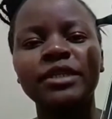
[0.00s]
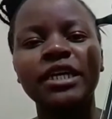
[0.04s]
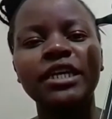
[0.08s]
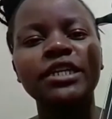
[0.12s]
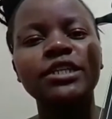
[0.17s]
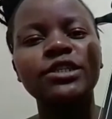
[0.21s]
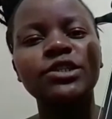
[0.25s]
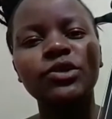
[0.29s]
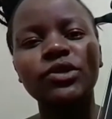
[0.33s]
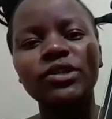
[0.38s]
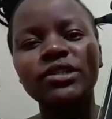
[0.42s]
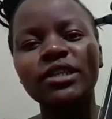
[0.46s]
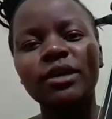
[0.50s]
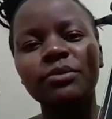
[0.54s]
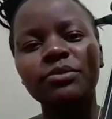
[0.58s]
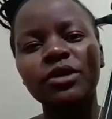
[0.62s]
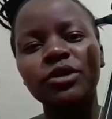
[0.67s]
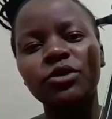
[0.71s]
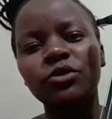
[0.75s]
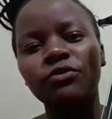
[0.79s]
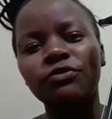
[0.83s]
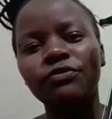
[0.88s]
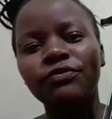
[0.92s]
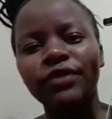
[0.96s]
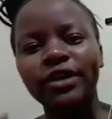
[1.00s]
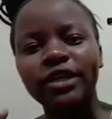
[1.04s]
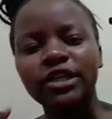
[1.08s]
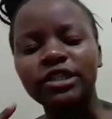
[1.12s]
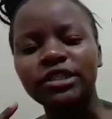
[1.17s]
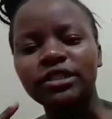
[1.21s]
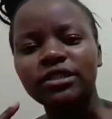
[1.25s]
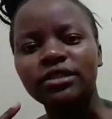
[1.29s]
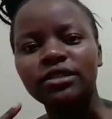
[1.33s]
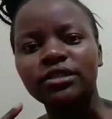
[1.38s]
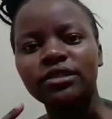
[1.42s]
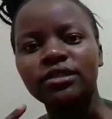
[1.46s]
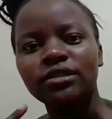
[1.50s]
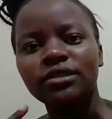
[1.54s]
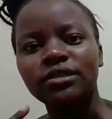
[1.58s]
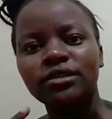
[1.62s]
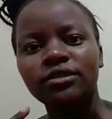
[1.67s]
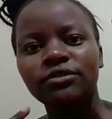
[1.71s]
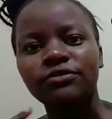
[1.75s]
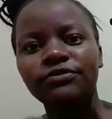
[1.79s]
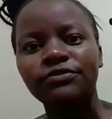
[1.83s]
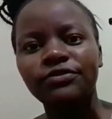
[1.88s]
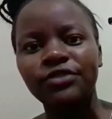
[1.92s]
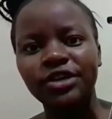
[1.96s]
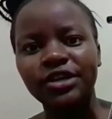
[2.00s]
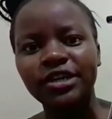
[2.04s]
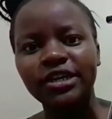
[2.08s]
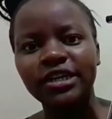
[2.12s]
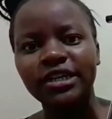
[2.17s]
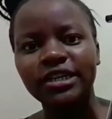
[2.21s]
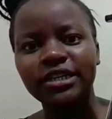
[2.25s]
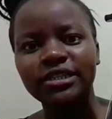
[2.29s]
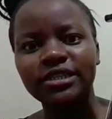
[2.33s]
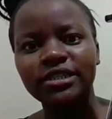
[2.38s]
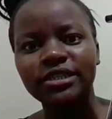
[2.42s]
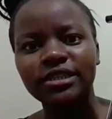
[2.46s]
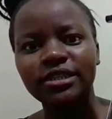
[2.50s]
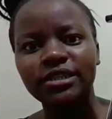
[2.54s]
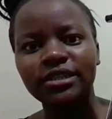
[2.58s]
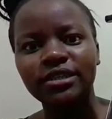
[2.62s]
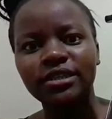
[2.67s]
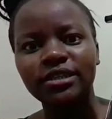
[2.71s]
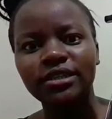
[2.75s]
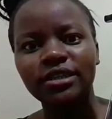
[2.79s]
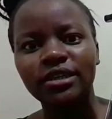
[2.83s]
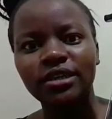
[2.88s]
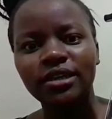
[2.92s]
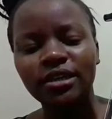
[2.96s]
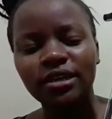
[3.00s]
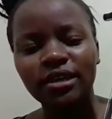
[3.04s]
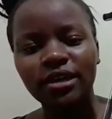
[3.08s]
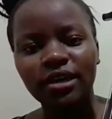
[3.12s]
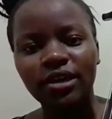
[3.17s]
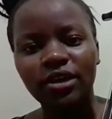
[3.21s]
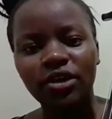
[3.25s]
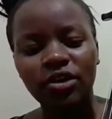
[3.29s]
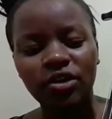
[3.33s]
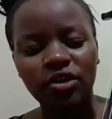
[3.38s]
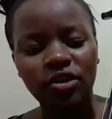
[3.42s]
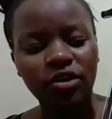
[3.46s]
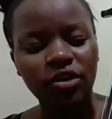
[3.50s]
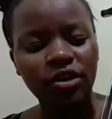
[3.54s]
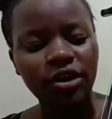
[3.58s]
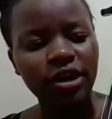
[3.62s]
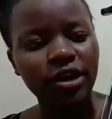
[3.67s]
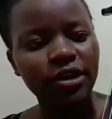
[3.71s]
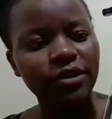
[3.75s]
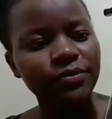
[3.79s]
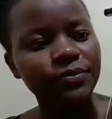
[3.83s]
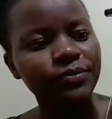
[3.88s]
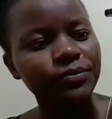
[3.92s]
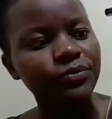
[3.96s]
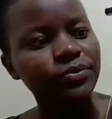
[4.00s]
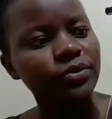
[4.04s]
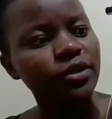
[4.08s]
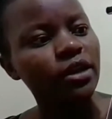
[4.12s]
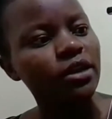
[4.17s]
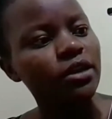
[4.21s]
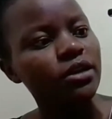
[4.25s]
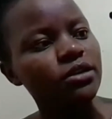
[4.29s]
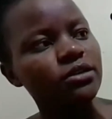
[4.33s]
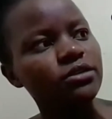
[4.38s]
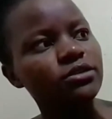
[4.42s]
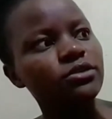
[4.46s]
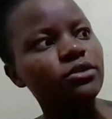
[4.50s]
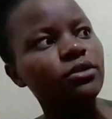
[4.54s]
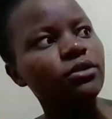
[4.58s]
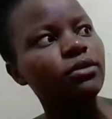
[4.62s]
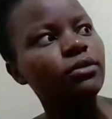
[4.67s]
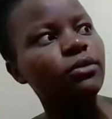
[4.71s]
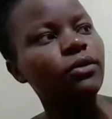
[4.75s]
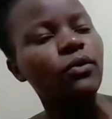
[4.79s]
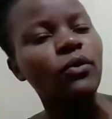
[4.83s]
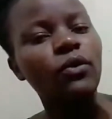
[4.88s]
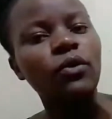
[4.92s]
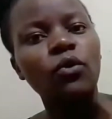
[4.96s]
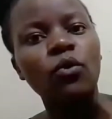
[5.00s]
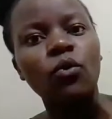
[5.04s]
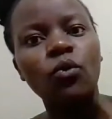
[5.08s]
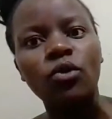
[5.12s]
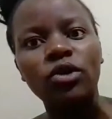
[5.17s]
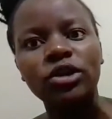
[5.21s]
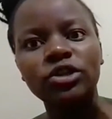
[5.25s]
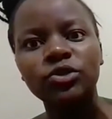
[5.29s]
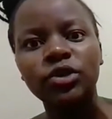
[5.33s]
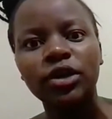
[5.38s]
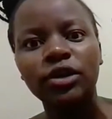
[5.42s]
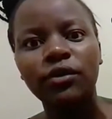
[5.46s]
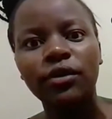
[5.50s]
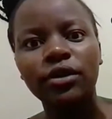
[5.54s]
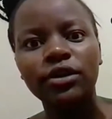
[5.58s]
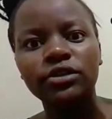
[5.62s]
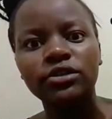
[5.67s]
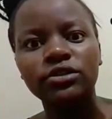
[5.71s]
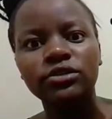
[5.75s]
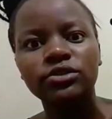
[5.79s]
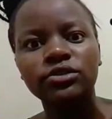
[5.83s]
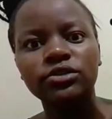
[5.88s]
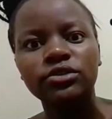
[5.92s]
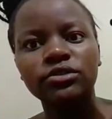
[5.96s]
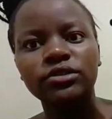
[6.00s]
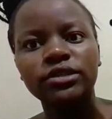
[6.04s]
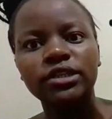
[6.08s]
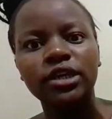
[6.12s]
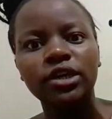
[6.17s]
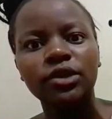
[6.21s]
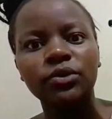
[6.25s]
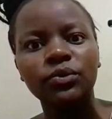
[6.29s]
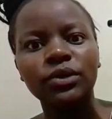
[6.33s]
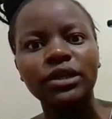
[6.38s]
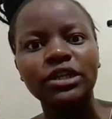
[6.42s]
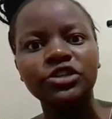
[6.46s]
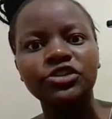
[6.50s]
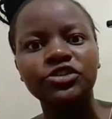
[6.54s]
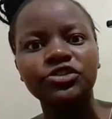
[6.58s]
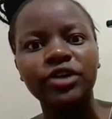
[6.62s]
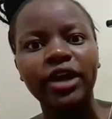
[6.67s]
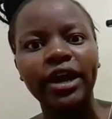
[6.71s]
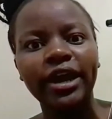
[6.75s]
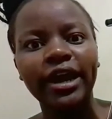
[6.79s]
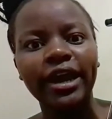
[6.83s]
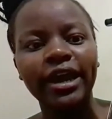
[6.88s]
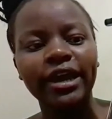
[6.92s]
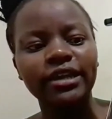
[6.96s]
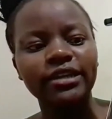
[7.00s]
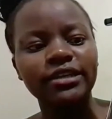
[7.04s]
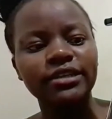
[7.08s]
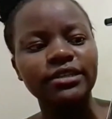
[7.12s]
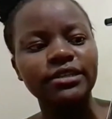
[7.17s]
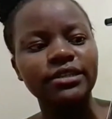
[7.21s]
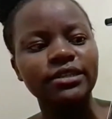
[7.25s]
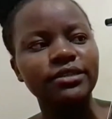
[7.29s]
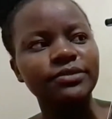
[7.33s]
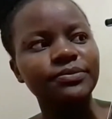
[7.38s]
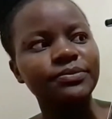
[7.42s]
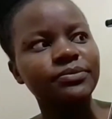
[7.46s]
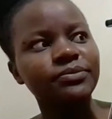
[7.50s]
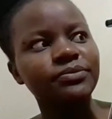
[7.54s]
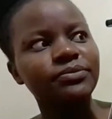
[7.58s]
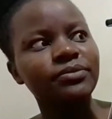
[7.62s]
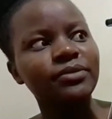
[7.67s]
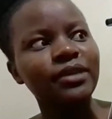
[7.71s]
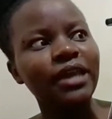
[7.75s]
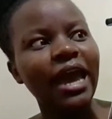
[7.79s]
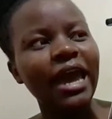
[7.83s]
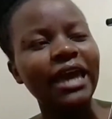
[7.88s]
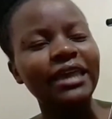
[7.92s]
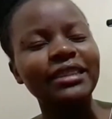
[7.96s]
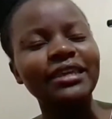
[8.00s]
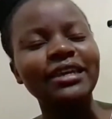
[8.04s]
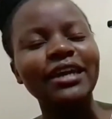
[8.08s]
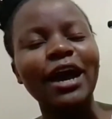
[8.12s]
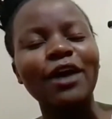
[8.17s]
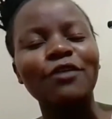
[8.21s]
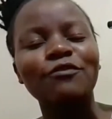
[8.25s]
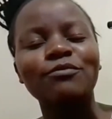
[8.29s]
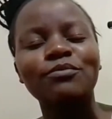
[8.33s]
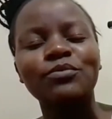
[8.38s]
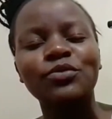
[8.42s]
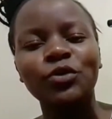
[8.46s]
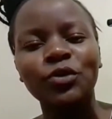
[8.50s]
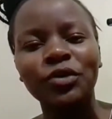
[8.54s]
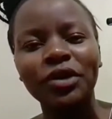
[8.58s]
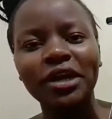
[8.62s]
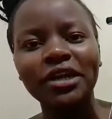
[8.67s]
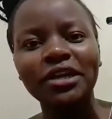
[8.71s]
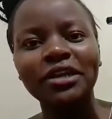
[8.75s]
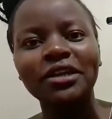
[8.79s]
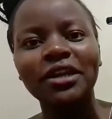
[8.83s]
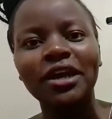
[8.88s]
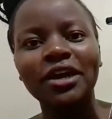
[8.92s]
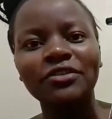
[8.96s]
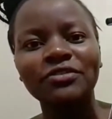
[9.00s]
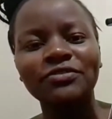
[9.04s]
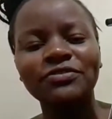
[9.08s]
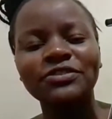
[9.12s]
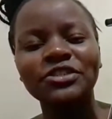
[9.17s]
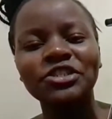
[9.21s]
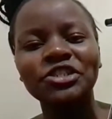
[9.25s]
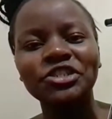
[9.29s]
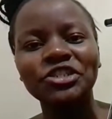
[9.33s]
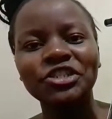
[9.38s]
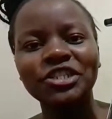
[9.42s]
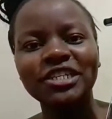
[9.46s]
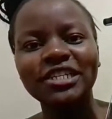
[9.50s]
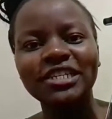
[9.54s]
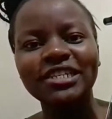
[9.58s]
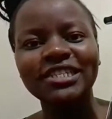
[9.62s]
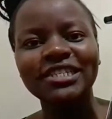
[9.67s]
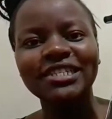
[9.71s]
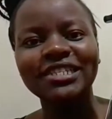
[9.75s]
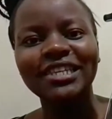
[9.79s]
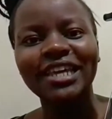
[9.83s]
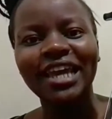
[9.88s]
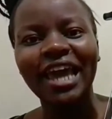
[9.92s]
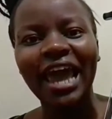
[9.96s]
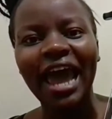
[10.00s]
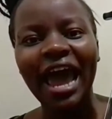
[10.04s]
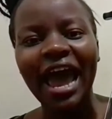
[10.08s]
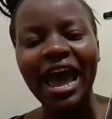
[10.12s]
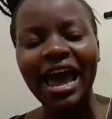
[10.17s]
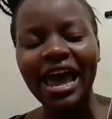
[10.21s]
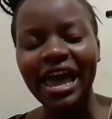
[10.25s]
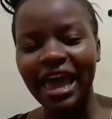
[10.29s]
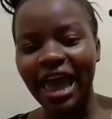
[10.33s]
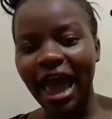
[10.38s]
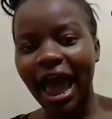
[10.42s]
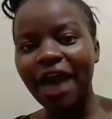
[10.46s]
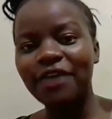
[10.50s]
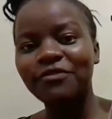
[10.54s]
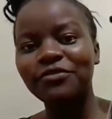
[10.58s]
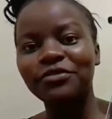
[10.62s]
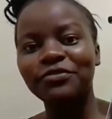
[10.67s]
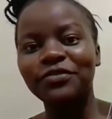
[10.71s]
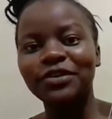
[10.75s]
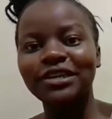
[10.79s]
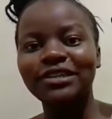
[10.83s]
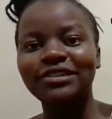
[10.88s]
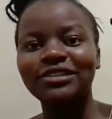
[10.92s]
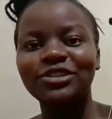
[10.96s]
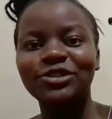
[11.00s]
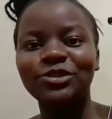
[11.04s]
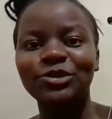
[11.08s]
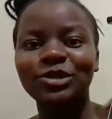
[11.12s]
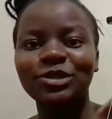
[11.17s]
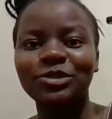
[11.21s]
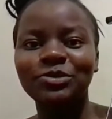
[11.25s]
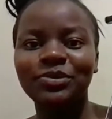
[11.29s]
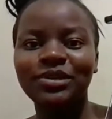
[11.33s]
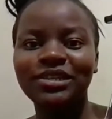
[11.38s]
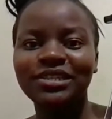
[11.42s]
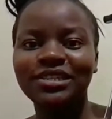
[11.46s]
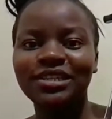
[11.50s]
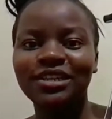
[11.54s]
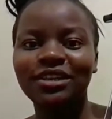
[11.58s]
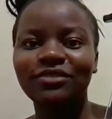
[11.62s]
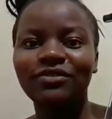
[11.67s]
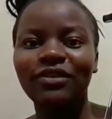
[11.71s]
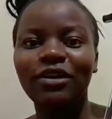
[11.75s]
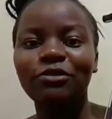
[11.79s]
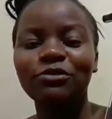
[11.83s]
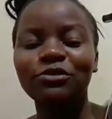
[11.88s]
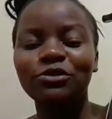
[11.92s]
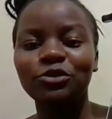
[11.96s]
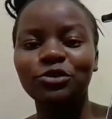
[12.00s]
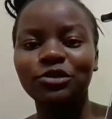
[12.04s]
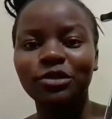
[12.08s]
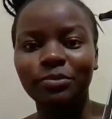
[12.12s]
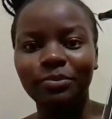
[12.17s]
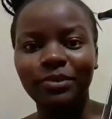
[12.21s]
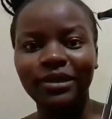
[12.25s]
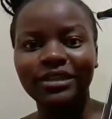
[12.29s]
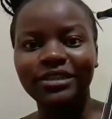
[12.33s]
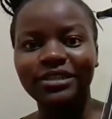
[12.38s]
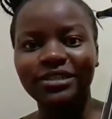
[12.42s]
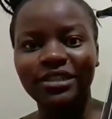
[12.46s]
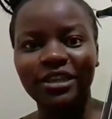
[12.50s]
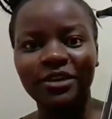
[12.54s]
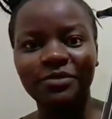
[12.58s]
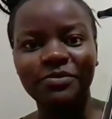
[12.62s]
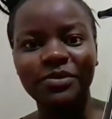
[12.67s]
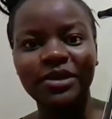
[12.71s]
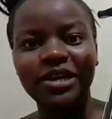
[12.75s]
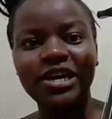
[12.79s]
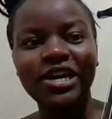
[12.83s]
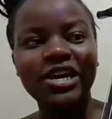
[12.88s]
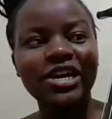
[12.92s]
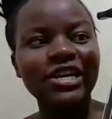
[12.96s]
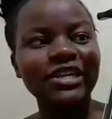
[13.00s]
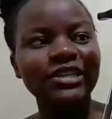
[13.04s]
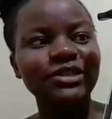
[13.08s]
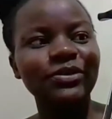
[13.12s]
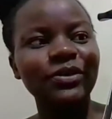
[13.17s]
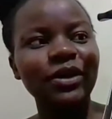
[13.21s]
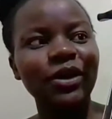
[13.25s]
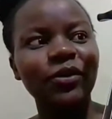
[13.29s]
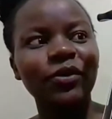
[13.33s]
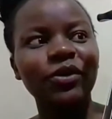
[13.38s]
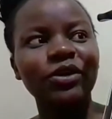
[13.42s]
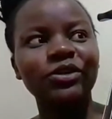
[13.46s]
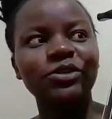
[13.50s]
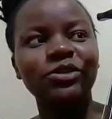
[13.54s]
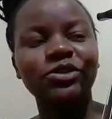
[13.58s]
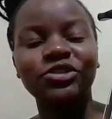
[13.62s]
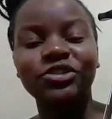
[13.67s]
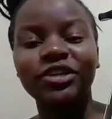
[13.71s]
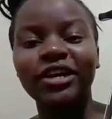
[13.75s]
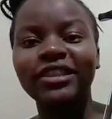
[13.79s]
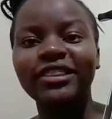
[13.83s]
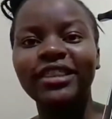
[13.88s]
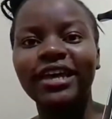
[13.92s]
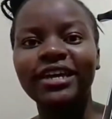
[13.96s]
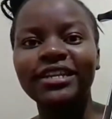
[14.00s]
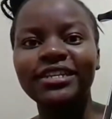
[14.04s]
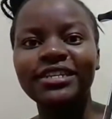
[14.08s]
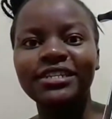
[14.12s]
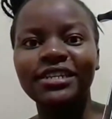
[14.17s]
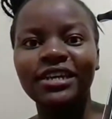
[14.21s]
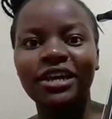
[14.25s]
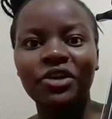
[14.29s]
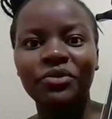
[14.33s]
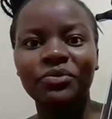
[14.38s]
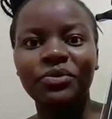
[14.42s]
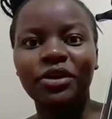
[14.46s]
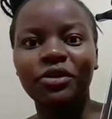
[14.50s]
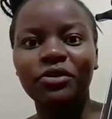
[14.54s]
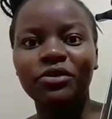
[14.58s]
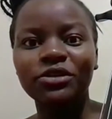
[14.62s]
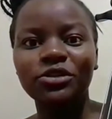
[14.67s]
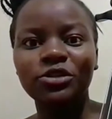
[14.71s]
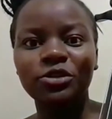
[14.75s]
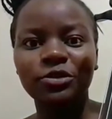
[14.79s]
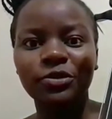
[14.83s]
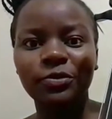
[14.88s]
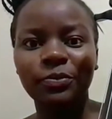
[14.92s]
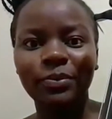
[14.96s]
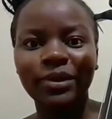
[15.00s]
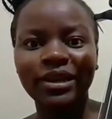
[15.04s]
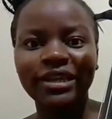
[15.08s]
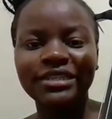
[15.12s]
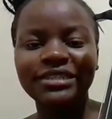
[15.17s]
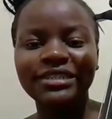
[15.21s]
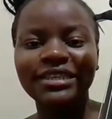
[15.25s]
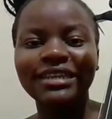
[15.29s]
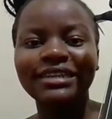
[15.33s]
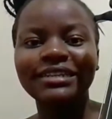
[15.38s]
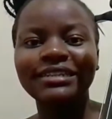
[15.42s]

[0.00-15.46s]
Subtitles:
it's not something you find very easy. Okay, so what we are going to do today, we'll try, and I think I've broken enough strings I've even taught myself how to replace them. So we are going to try that. We are going to replace the